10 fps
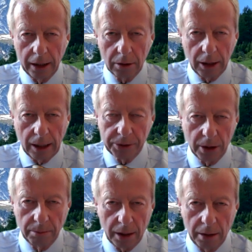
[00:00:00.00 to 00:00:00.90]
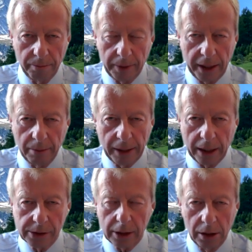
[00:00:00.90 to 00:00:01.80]
and collapsing by
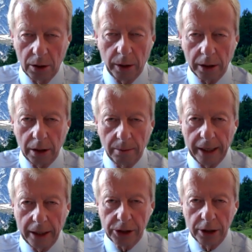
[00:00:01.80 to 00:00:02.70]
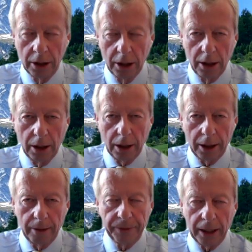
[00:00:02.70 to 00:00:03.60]
amounts that no one can imagine.
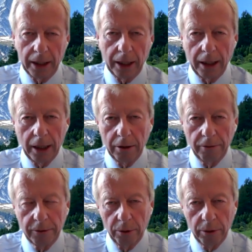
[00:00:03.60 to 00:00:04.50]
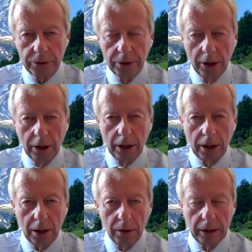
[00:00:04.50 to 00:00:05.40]
And of course,
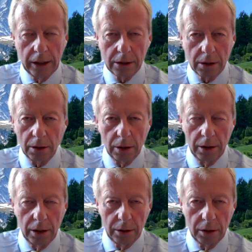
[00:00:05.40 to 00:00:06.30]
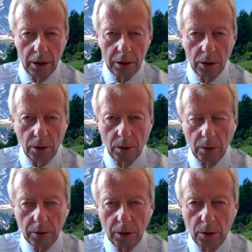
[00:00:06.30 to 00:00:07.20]
you know, it's
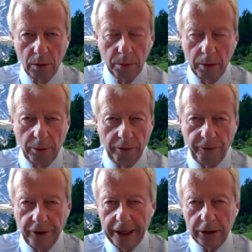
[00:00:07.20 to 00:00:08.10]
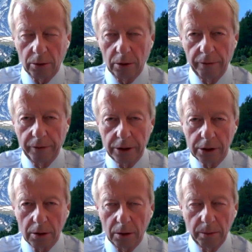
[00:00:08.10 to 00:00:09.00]
gold will reflect all of this.
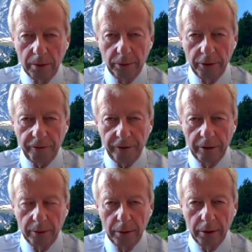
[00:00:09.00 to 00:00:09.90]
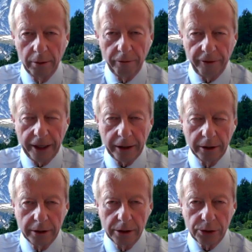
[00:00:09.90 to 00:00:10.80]
Gold will reflect
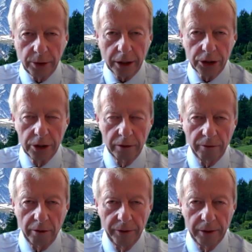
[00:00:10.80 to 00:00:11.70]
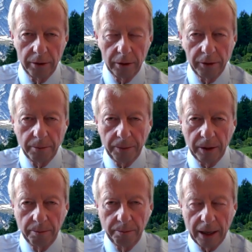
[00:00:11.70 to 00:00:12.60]
the destruction of the
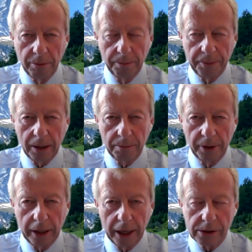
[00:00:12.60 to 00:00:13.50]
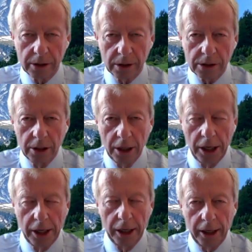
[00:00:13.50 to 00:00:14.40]
bubble paper assets.
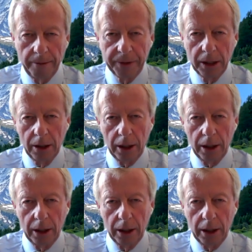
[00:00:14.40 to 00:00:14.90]
And